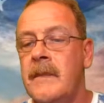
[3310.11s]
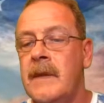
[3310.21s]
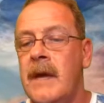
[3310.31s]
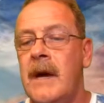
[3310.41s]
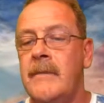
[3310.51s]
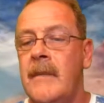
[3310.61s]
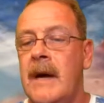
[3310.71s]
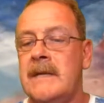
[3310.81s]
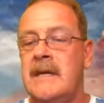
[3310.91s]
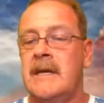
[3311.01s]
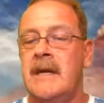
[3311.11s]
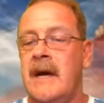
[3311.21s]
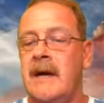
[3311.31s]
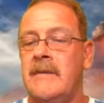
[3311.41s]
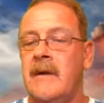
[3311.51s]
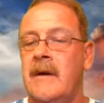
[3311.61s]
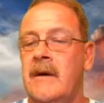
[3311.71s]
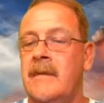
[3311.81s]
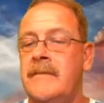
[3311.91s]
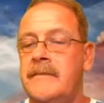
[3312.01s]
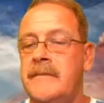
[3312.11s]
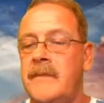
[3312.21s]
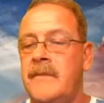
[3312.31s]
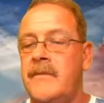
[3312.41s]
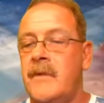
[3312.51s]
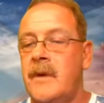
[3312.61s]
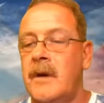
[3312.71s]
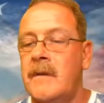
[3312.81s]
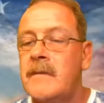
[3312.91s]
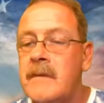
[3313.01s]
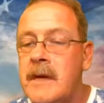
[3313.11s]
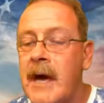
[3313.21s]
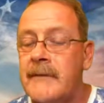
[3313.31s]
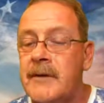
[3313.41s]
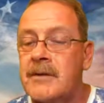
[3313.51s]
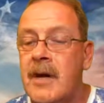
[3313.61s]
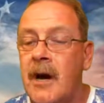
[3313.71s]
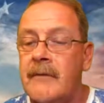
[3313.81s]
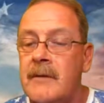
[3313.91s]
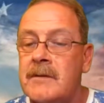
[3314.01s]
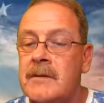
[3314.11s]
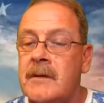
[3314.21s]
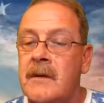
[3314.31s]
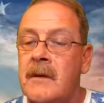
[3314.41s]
Yeah, I seen that for the Catfish Conference.